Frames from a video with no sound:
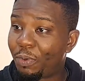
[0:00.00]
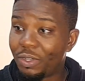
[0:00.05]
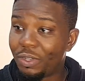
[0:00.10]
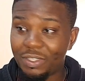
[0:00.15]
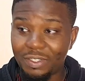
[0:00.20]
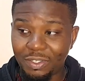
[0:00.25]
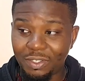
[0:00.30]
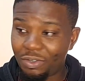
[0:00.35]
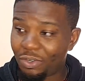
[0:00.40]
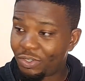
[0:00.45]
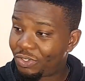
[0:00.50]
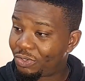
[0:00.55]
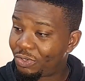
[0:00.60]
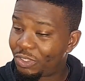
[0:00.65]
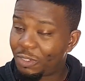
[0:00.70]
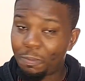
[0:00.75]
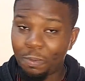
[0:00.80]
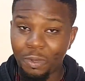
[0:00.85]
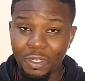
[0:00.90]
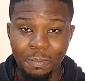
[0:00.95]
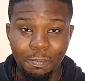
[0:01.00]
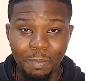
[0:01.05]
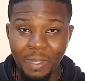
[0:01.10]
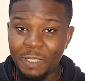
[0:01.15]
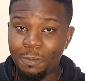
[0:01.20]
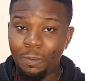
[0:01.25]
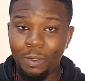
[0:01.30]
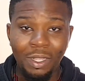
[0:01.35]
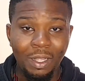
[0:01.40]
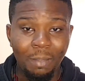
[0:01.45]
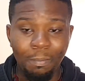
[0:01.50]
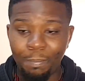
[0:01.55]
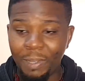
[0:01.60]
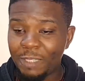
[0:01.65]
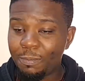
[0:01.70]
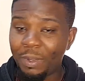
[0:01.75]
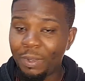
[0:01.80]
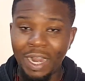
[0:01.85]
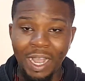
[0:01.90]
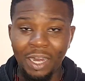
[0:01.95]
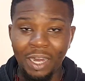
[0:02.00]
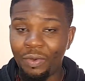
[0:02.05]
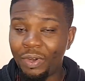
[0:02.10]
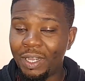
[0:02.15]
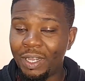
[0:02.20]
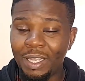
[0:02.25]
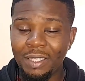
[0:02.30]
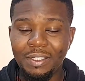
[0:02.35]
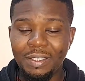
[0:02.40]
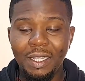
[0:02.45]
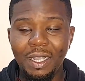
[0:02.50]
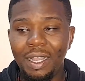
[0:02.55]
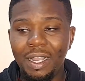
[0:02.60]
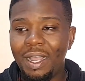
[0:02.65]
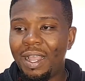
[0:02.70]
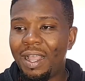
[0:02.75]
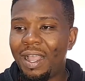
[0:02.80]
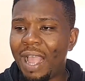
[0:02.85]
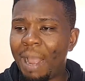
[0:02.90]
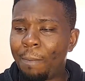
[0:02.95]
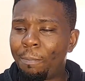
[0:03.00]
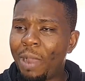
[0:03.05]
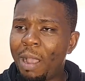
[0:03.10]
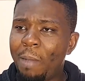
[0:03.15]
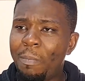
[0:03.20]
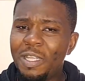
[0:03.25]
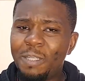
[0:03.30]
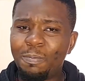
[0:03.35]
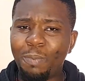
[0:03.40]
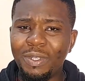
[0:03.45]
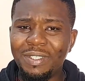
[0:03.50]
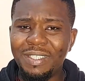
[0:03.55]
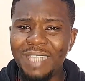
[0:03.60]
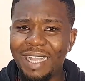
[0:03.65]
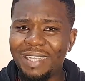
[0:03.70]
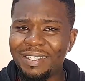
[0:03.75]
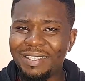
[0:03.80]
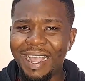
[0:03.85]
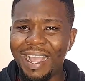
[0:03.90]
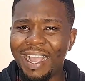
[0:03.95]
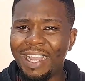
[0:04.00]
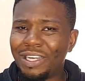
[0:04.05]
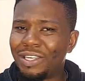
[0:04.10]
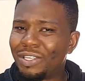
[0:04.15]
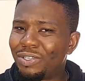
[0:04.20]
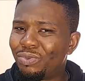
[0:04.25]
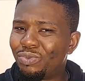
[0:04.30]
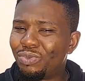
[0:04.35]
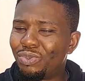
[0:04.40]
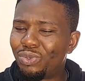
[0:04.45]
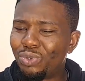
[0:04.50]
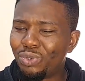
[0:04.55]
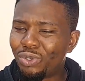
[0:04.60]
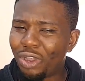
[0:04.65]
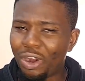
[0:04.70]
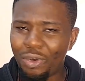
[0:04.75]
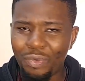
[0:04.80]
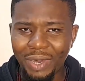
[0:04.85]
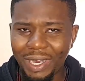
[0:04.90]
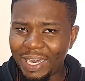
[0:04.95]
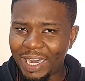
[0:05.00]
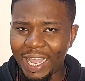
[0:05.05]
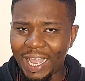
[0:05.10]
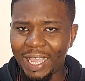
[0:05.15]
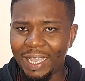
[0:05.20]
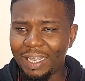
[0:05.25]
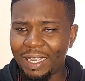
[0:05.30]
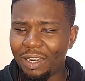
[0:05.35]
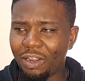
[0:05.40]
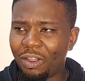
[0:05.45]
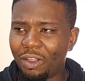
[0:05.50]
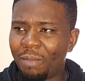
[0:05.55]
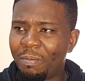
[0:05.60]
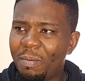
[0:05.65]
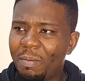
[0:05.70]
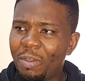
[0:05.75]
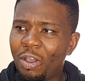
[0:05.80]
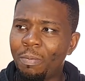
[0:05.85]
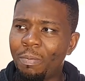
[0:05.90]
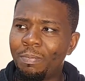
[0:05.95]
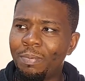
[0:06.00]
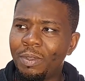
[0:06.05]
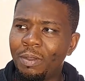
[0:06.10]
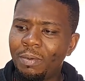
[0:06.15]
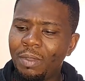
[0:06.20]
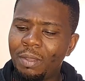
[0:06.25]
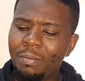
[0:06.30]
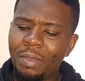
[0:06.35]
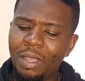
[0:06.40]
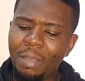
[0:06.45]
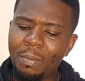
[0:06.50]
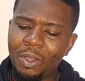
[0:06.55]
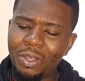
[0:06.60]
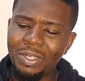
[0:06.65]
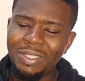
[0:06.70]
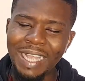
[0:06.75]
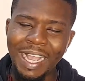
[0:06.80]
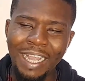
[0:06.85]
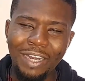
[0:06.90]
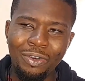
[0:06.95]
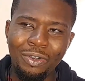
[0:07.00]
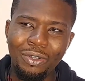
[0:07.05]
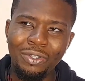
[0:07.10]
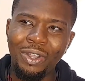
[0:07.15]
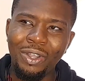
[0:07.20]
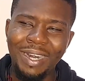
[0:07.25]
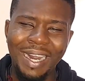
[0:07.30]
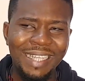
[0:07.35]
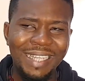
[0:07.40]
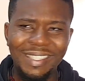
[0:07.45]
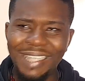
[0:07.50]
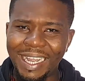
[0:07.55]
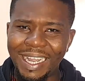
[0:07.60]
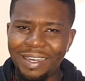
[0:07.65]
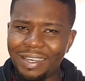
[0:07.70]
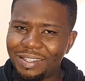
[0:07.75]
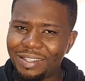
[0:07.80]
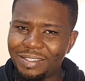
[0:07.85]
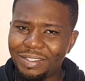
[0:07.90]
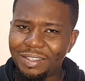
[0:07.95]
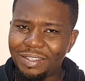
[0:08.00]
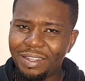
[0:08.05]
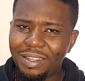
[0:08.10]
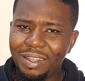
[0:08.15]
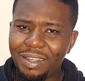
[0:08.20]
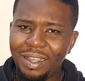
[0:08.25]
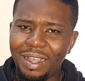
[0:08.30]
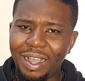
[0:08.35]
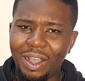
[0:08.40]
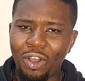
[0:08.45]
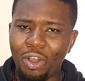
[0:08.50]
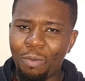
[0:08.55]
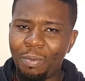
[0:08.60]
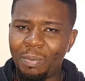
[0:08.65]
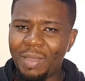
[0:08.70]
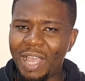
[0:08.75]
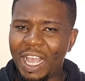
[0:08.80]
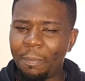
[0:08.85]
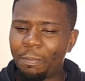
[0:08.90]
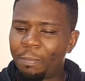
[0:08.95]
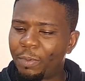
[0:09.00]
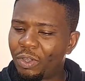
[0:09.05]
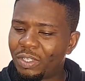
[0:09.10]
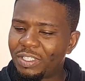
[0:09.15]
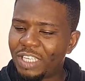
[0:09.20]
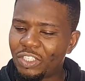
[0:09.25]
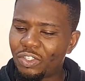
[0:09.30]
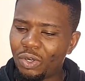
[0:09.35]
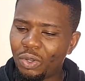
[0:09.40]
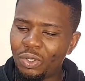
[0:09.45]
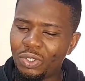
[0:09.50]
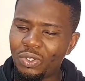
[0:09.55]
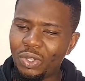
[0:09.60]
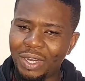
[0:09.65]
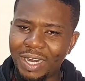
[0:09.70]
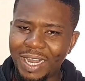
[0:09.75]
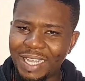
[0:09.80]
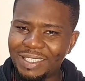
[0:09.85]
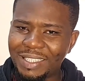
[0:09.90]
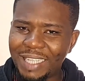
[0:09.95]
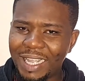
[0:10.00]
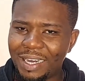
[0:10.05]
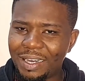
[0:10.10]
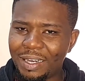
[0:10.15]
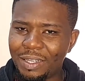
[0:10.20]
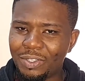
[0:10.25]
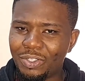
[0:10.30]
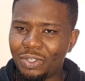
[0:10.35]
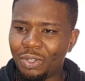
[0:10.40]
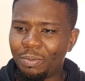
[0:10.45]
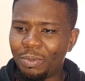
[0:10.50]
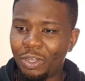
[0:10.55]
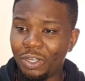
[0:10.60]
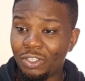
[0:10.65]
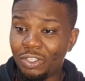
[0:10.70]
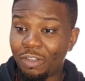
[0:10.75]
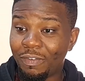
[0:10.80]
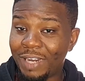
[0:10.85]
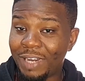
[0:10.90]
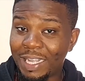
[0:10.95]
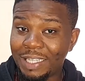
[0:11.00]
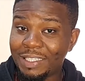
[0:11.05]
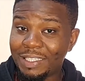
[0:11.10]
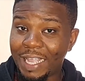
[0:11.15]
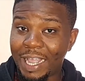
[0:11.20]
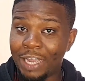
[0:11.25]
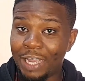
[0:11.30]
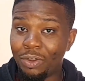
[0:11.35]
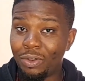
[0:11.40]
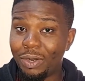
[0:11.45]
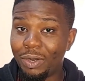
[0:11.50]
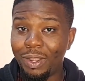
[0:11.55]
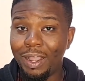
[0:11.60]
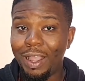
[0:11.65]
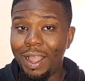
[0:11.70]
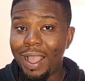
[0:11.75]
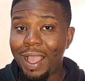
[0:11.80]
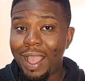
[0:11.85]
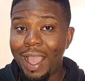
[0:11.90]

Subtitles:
two sports, baseball and cricket, are probably sports that I do not really like. Maybe because I don't understand it, or maybe because I struggle to understand it. So because of that, I don't know.